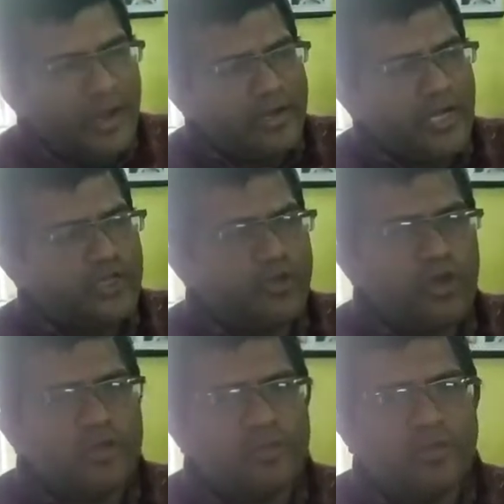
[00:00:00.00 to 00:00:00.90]
and
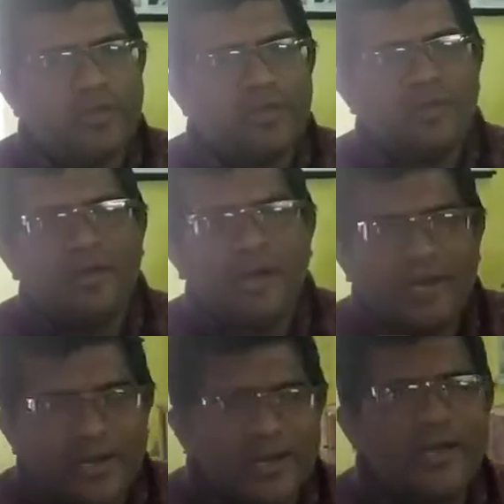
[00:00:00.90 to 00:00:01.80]
dissolve in the
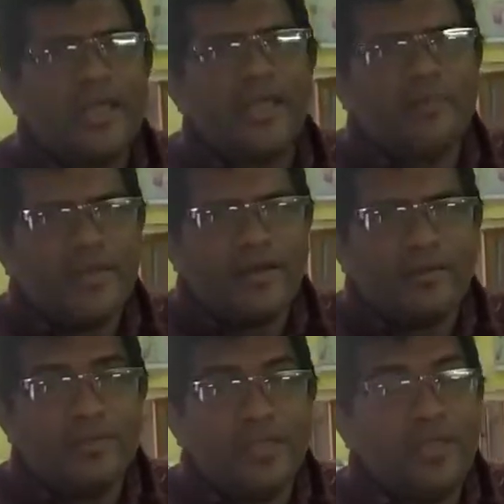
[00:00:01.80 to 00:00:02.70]
100
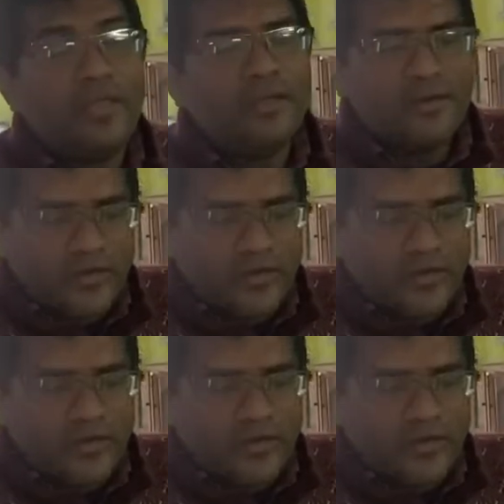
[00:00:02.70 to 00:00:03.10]
ml of the